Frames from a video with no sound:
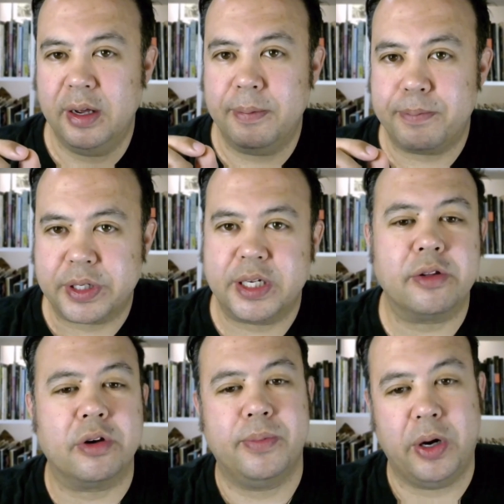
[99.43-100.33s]

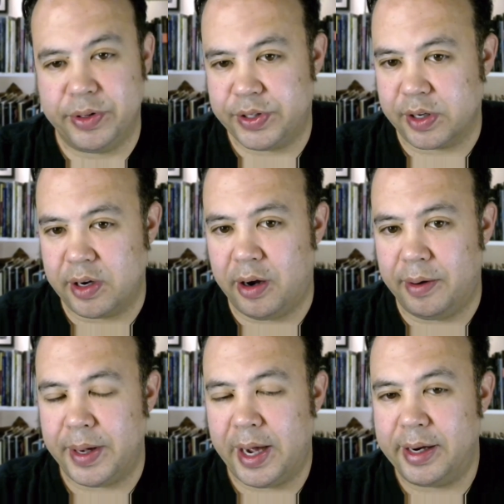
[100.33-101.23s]
particular moments in
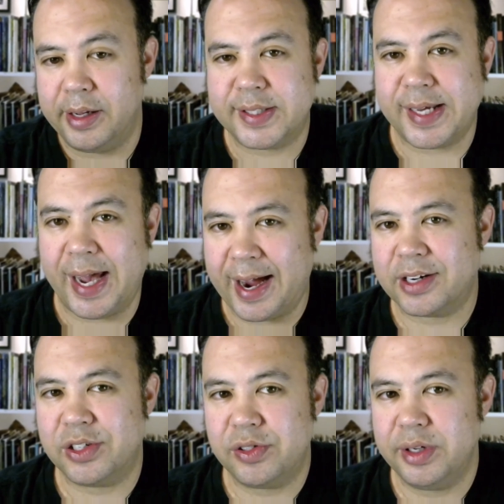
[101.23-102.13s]
combat. It's
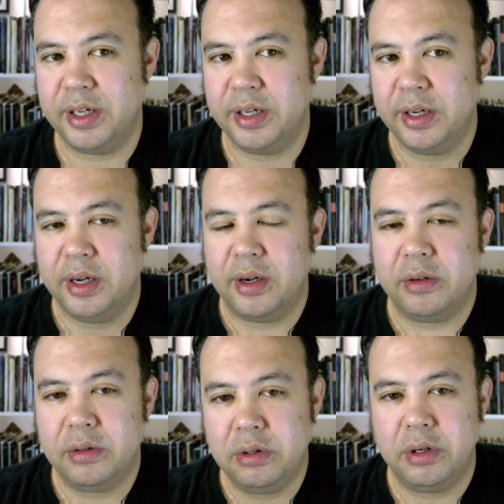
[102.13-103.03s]
actually
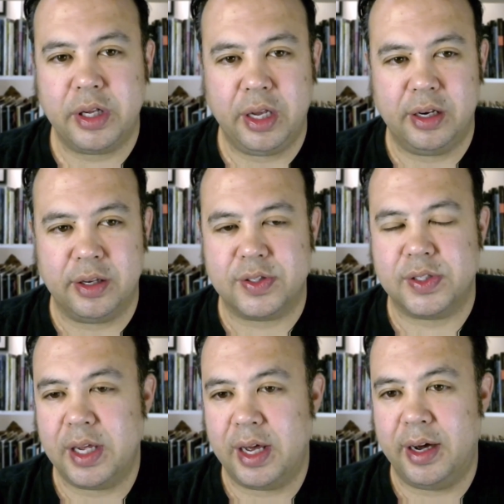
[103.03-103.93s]
looking
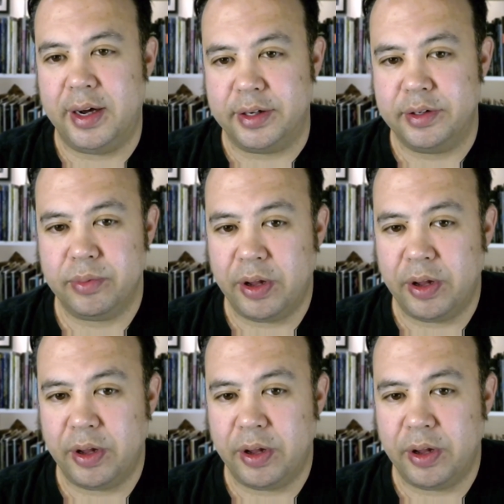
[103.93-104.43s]
instead,